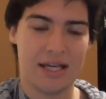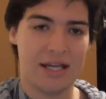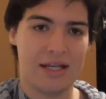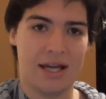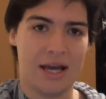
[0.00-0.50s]

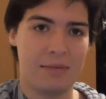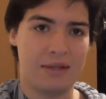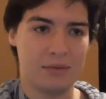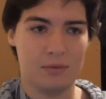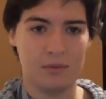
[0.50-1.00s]
I
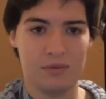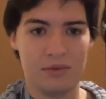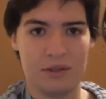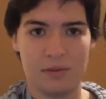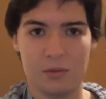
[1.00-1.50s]
mean,
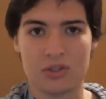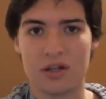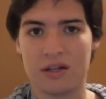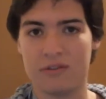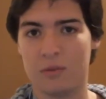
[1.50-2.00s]
we're
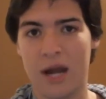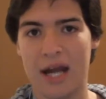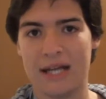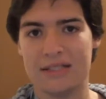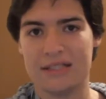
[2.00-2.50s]
talking
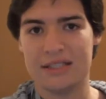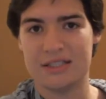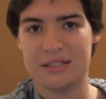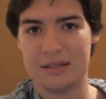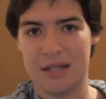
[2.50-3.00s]
Raditz
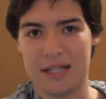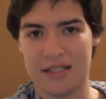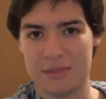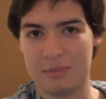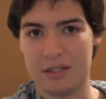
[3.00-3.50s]
is at the
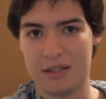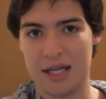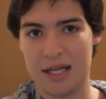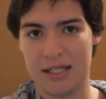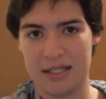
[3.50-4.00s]
speed of
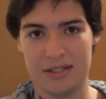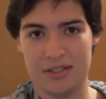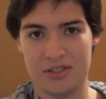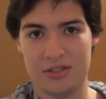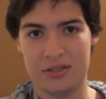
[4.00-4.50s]
light in
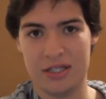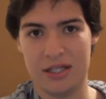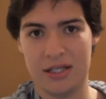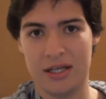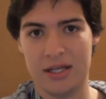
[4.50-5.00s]
agility.
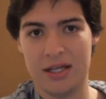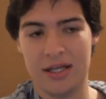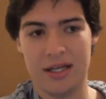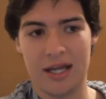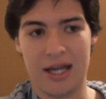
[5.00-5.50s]

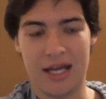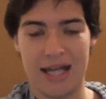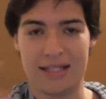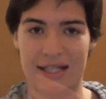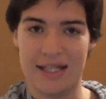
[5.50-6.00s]
And
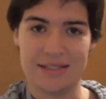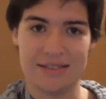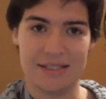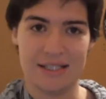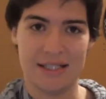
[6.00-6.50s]
at the end of
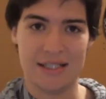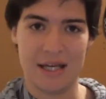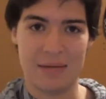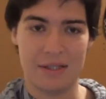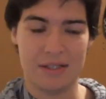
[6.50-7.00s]
Z, I
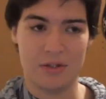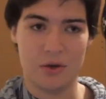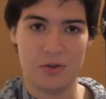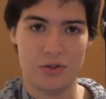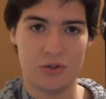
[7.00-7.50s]
mean,
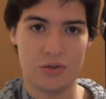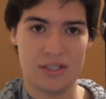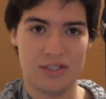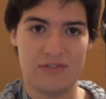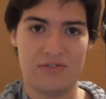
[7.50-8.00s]
Goku
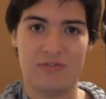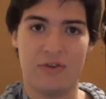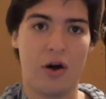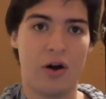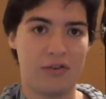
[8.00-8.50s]
is
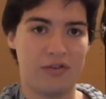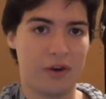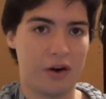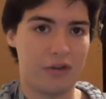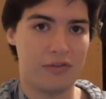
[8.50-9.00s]
far,
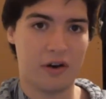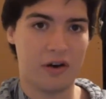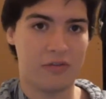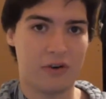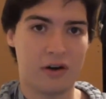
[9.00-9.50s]
far, far,
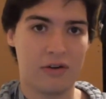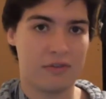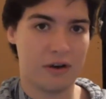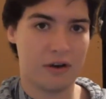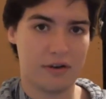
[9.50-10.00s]
far,
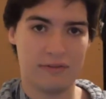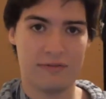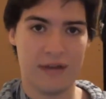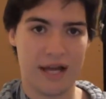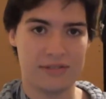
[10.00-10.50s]
far
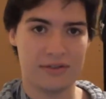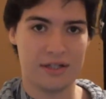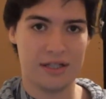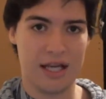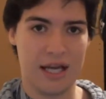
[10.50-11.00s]
faster
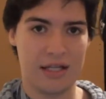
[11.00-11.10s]
than that.